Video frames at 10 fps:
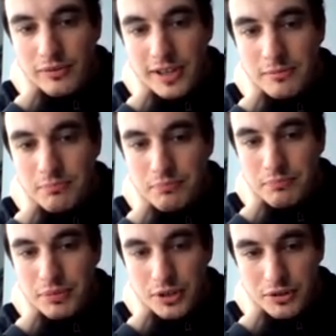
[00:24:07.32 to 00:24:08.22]
then
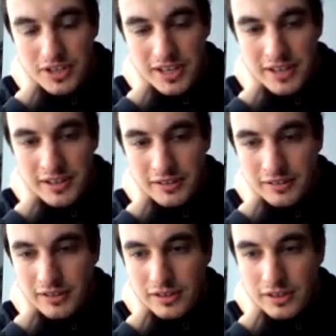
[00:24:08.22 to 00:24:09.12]
POK
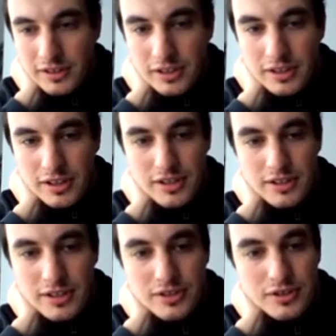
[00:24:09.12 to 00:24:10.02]

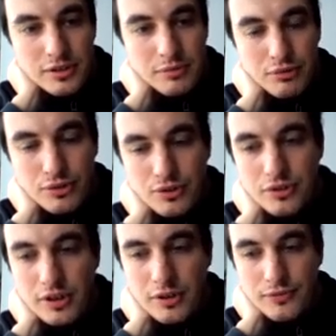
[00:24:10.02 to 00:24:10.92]
is the
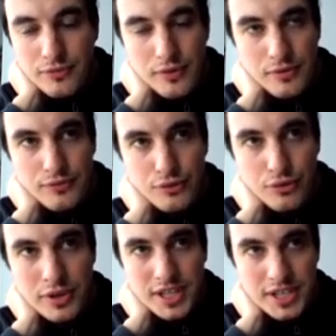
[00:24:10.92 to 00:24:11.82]
product of
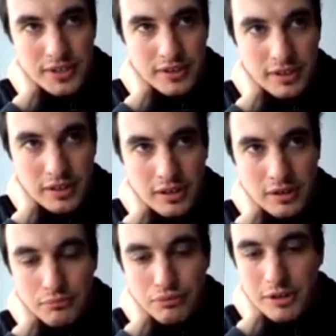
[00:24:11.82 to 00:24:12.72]
3
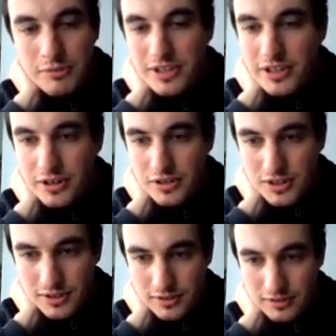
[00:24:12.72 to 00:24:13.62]
prime
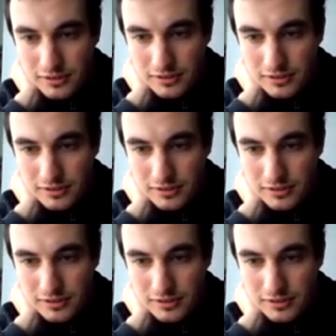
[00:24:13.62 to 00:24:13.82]
ideals.